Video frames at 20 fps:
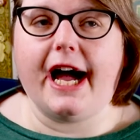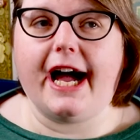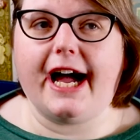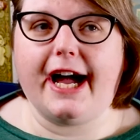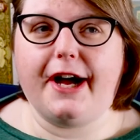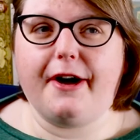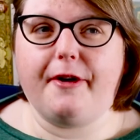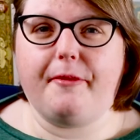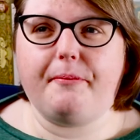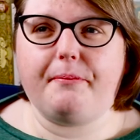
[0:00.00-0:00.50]

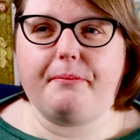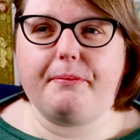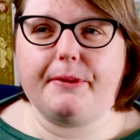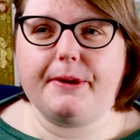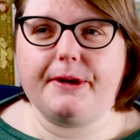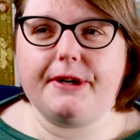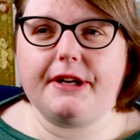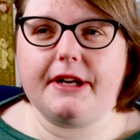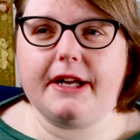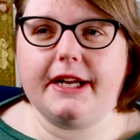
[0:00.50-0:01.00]
Um,
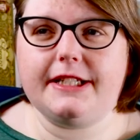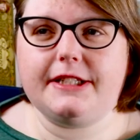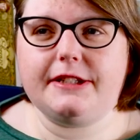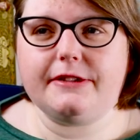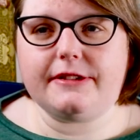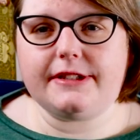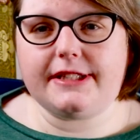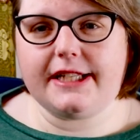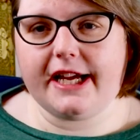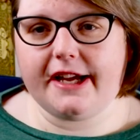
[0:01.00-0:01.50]
but it
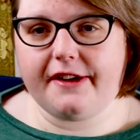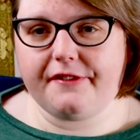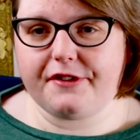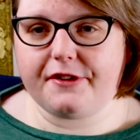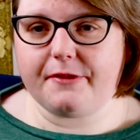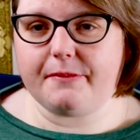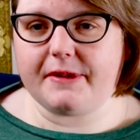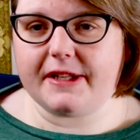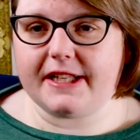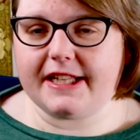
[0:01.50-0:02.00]
does have
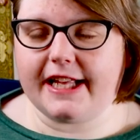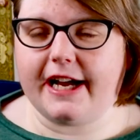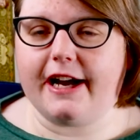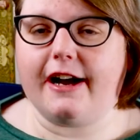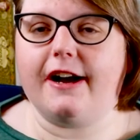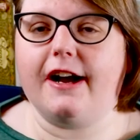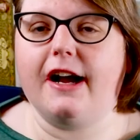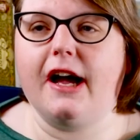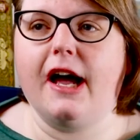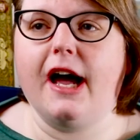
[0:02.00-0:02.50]
something
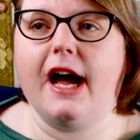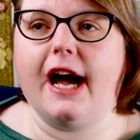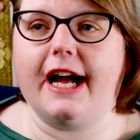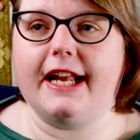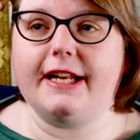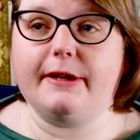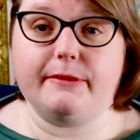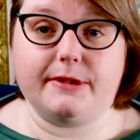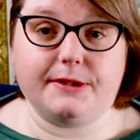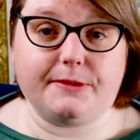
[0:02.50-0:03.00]
there
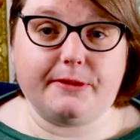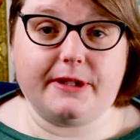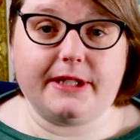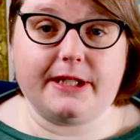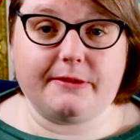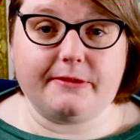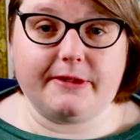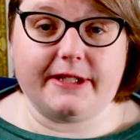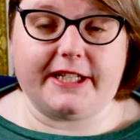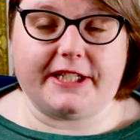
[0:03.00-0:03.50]
and it was
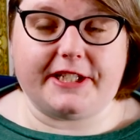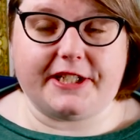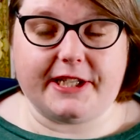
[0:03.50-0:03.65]
really, really